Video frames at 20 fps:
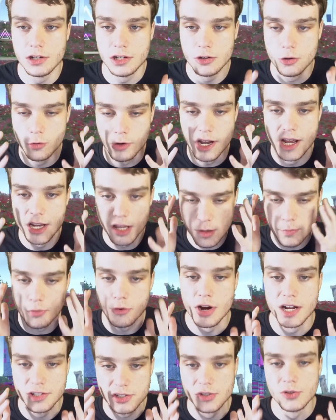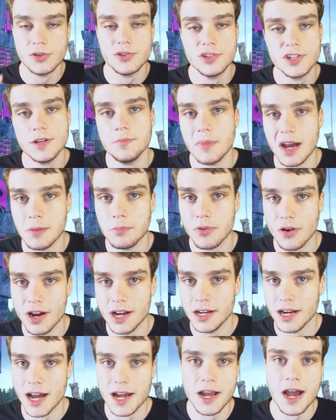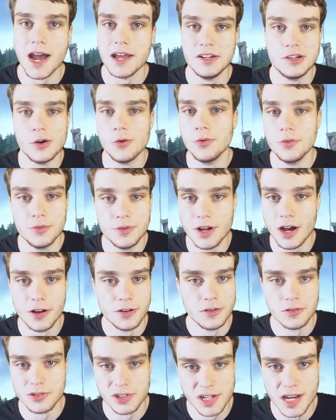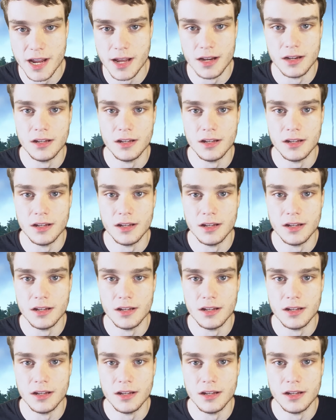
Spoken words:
creating pretzels in my brain. I don't understand